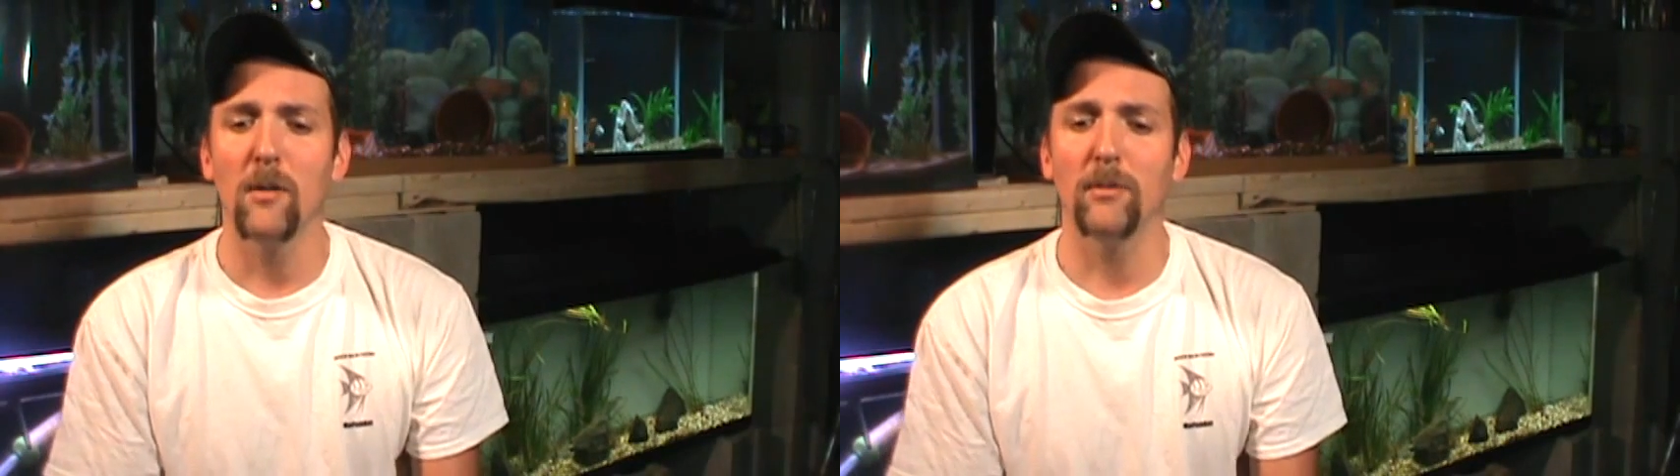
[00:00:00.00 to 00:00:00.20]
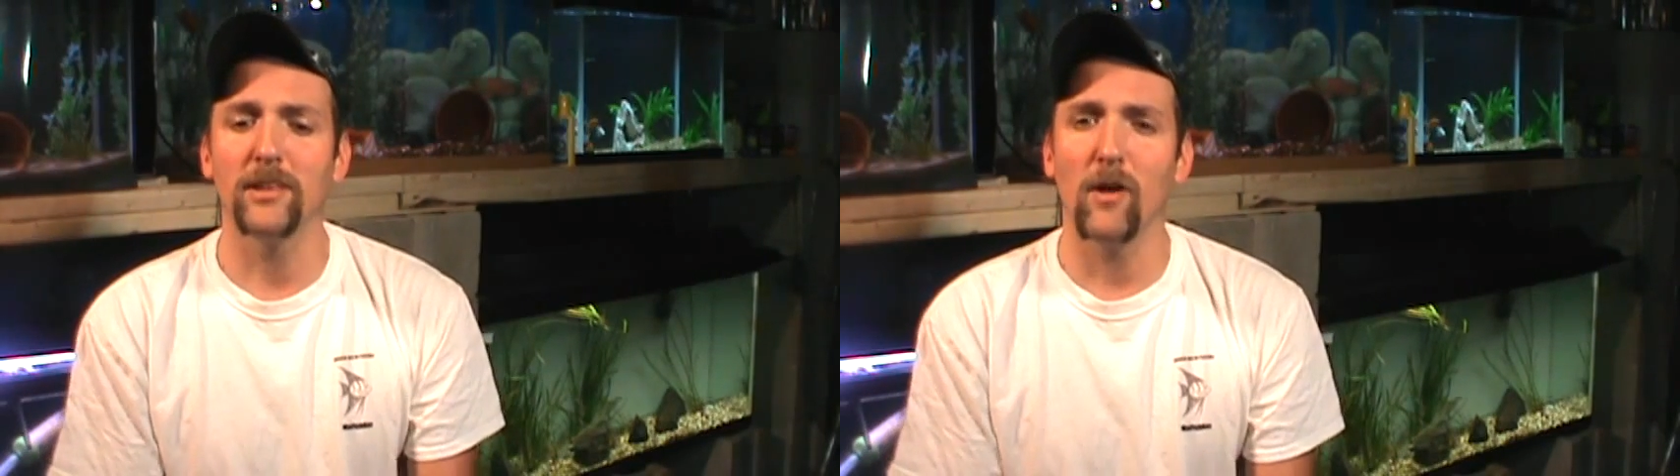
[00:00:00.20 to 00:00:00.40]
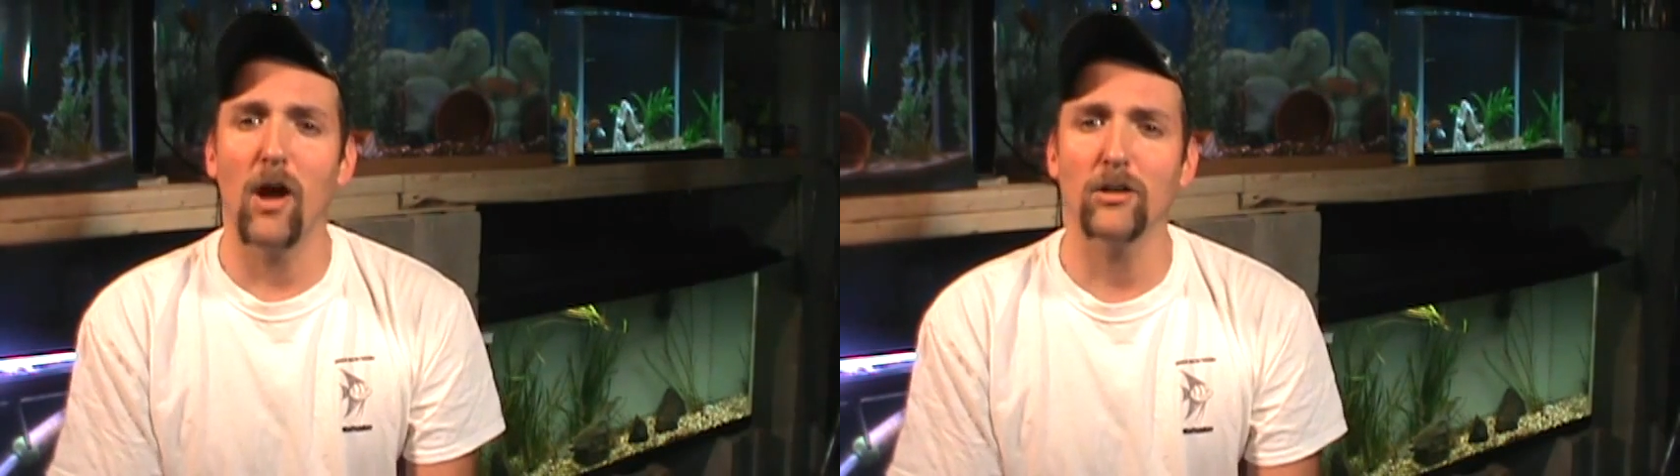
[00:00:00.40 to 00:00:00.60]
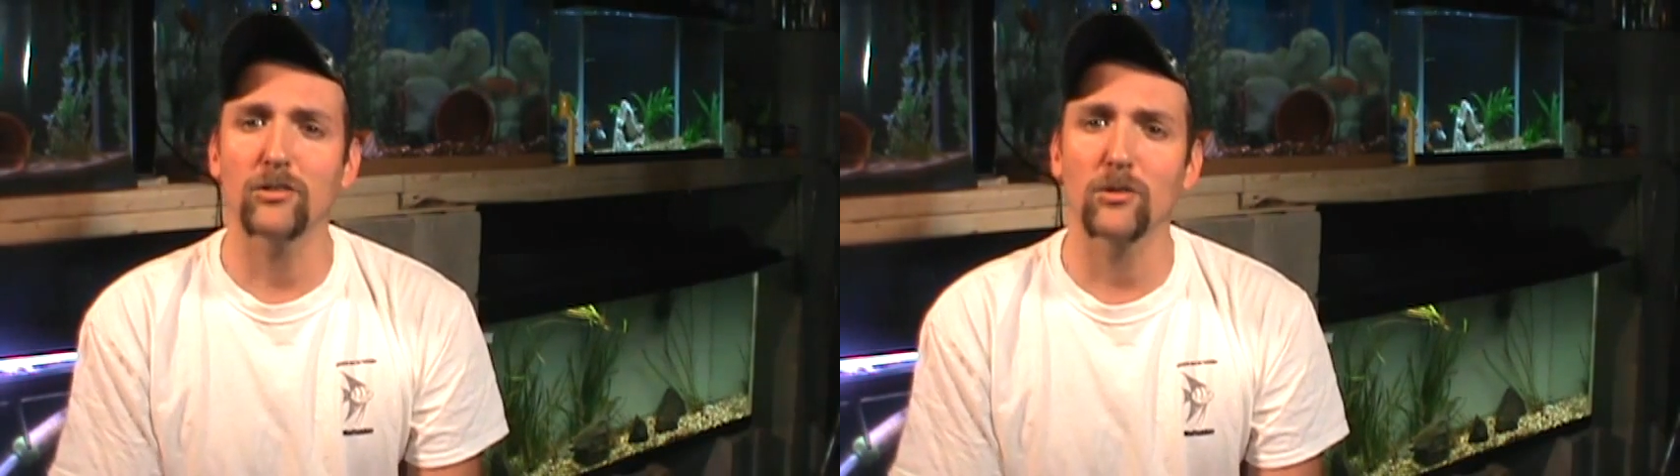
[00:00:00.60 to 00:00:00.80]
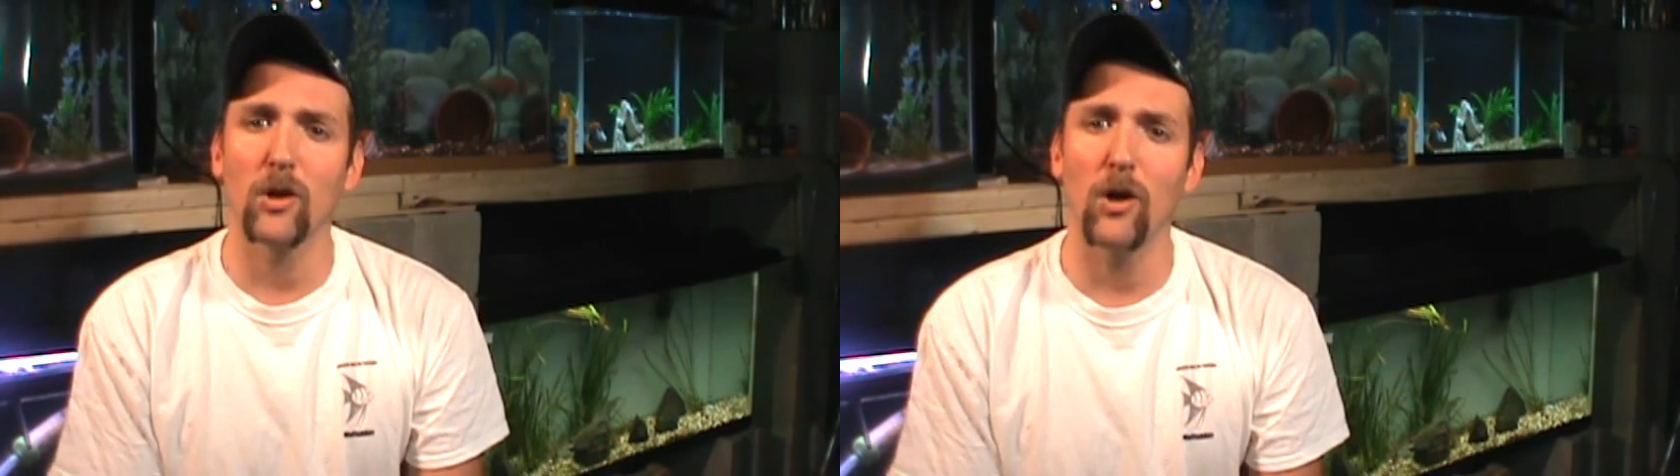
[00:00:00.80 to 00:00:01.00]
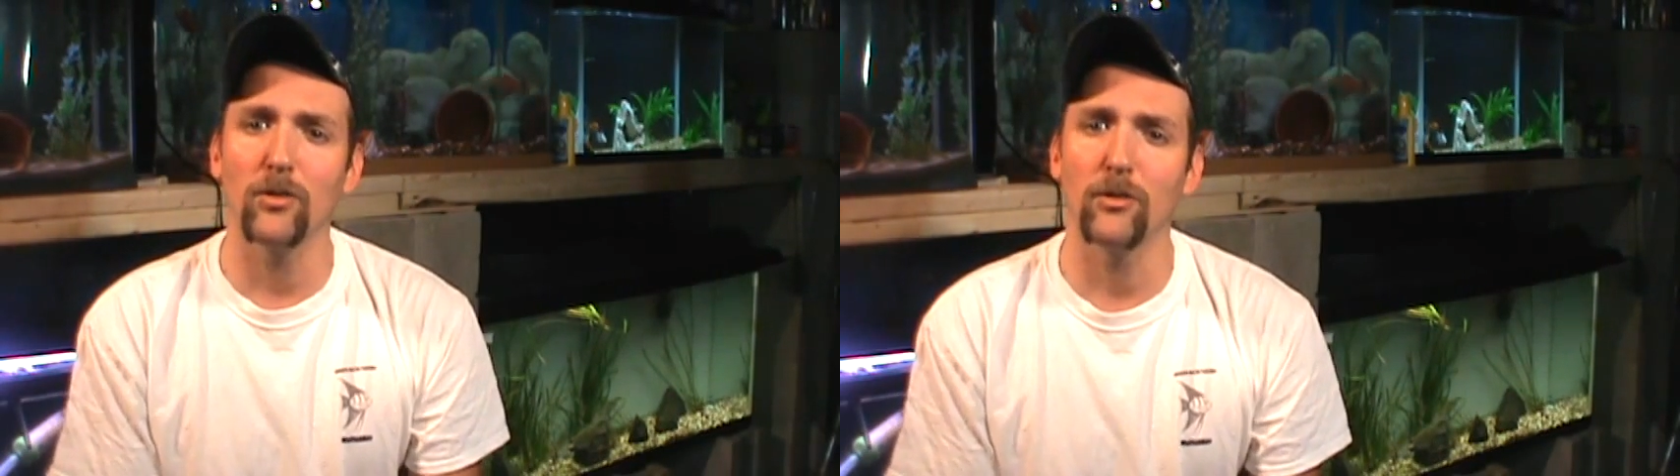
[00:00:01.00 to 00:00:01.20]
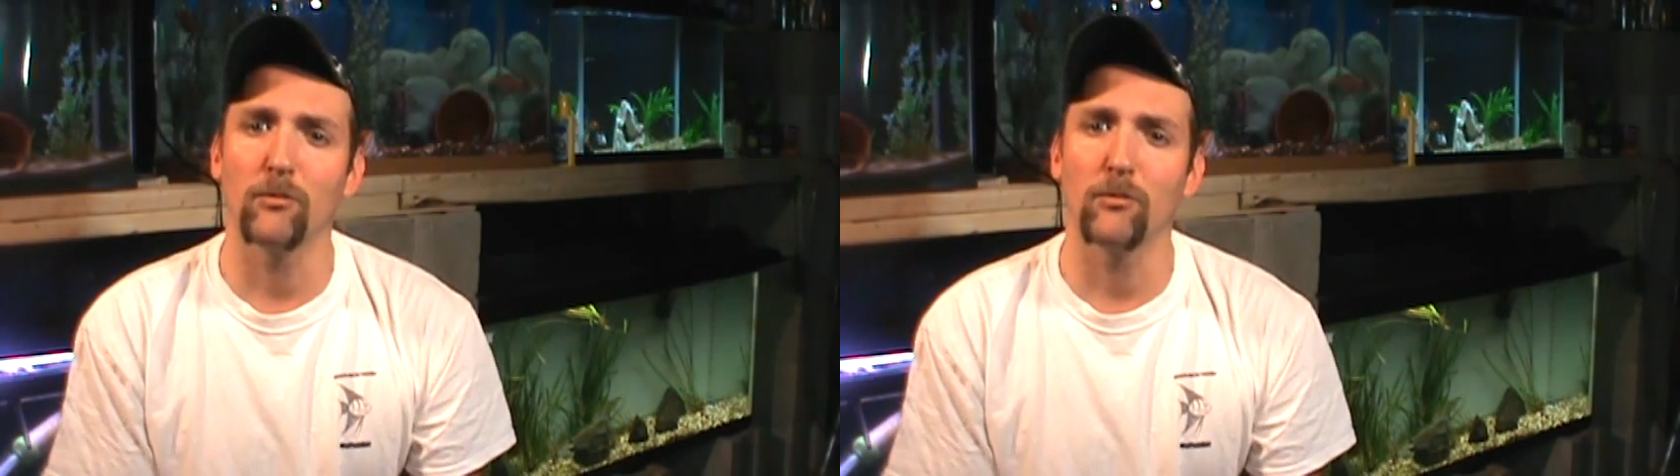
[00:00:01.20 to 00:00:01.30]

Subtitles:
but they're also called the